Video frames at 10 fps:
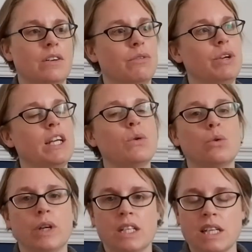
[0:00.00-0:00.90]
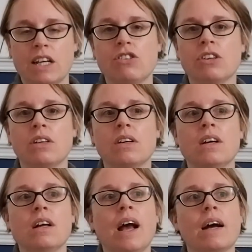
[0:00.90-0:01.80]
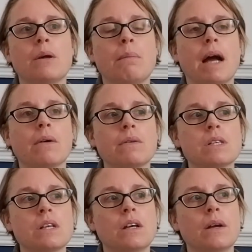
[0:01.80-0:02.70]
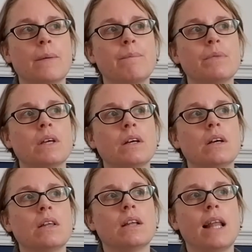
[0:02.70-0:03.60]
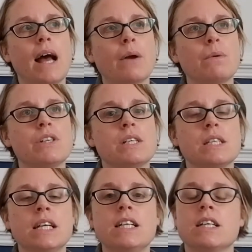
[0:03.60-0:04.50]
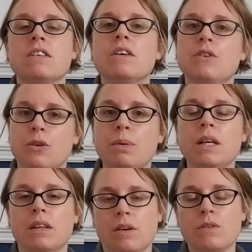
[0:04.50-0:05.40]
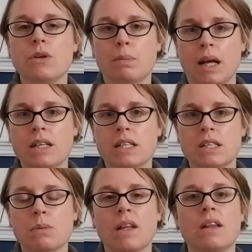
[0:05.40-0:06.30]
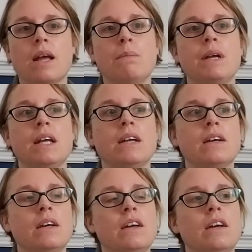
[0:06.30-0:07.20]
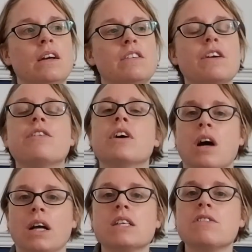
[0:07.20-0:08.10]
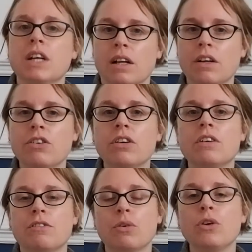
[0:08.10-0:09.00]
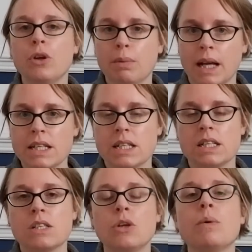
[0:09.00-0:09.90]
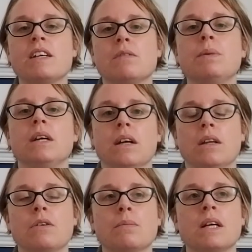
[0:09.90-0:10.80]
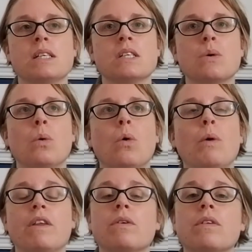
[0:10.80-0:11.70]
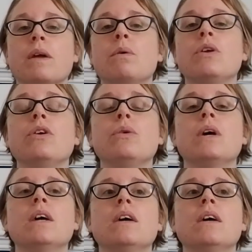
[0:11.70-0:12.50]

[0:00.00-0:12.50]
reorientation, and about the languages needed to be in those new places, whether they be different kinds of English or new places, new ways of being in those places, or whether or not they were new